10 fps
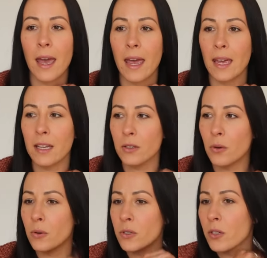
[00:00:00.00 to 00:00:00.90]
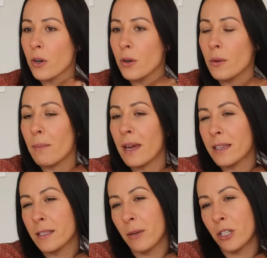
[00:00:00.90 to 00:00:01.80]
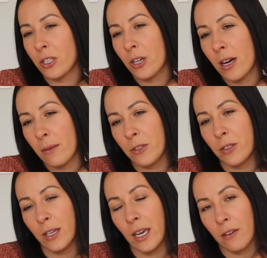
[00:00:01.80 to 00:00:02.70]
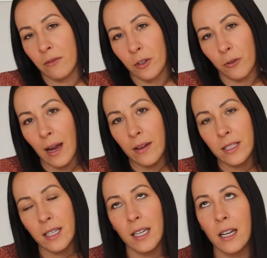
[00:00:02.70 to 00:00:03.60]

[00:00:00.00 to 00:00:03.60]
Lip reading: and also make as much time as you can for grounding.